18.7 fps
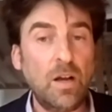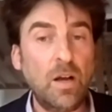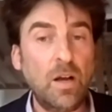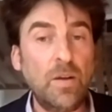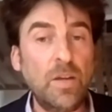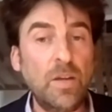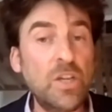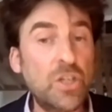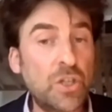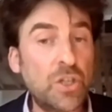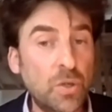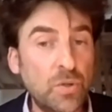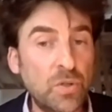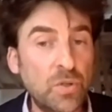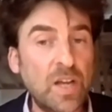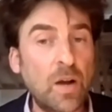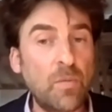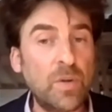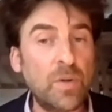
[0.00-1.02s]

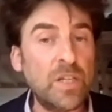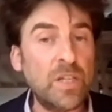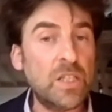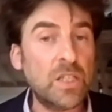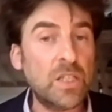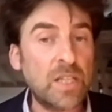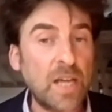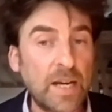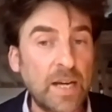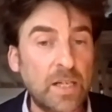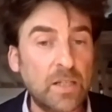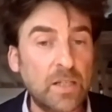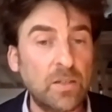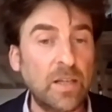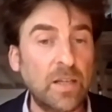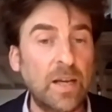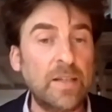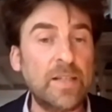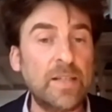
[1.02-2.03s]
issues that we need to
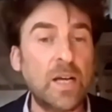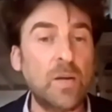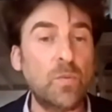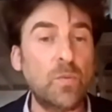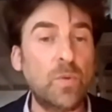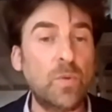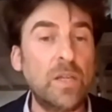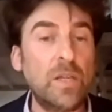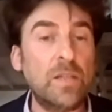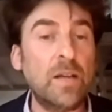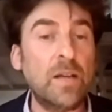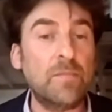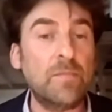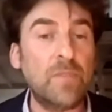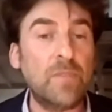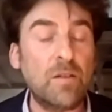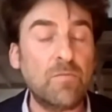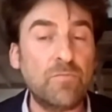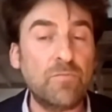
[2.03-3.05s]
tackle and that
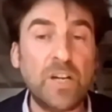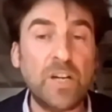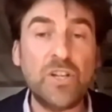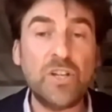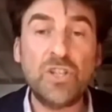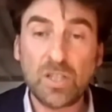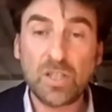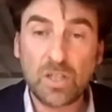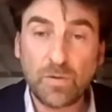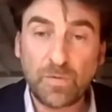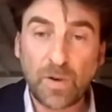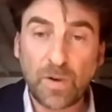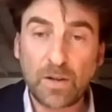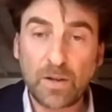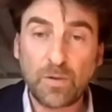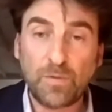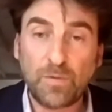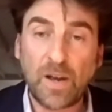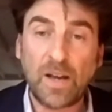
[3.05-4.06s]
really
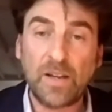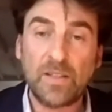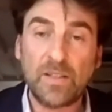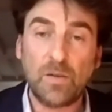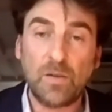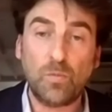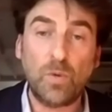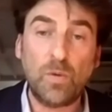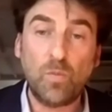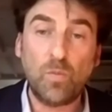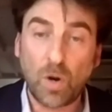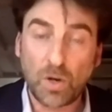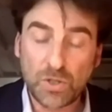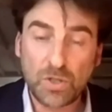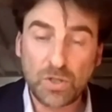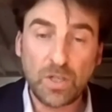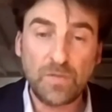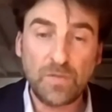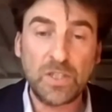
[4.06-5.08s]
justify the fact that we
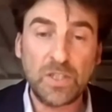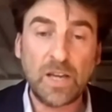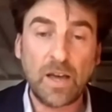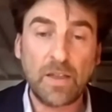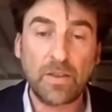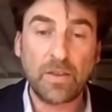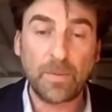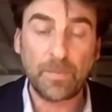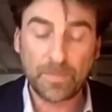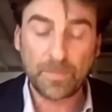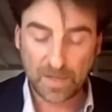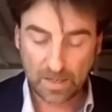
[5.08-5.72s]
want to live together?